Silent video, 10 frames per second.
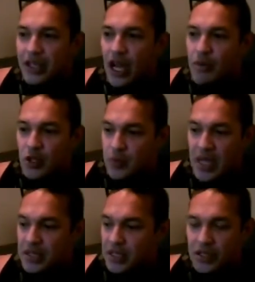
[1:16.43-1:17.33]
I was just
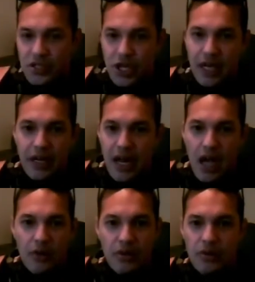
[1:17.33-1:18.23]
basically just checking it
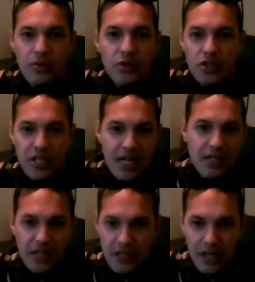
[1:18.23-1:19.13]
out and just
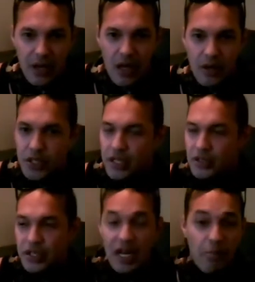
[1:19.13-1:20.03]
testing the technology and
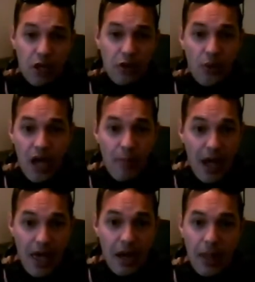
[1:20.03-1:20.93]
just kind of blown away
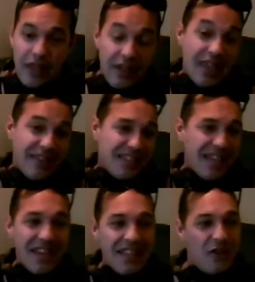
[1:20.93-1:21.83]
by it. And like that's
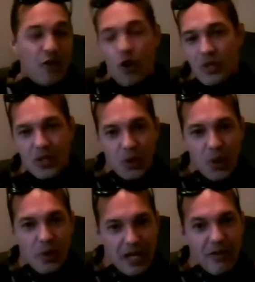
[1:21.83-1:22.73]
kind of like the normal
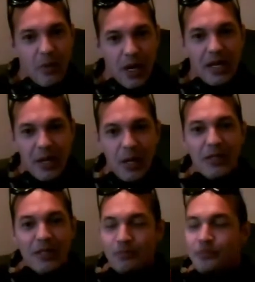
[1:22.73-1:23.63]
story with everybody,
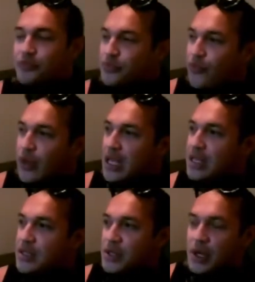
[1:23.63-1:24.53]

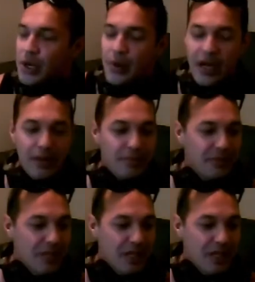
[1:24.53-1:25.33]
And so